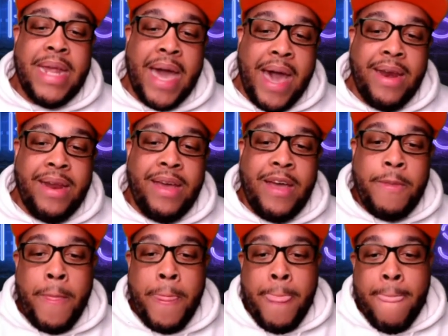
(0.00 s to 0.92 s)

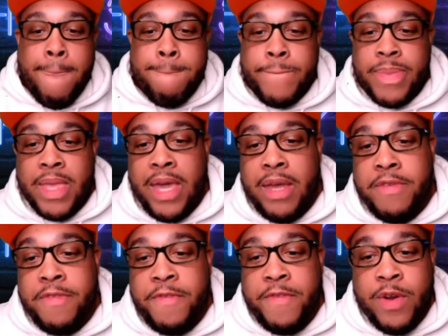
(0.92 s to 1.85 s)
Donna
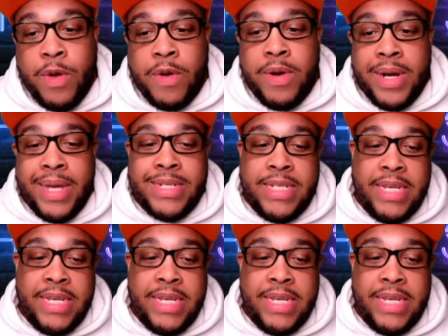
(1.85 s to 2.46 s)
in Florida.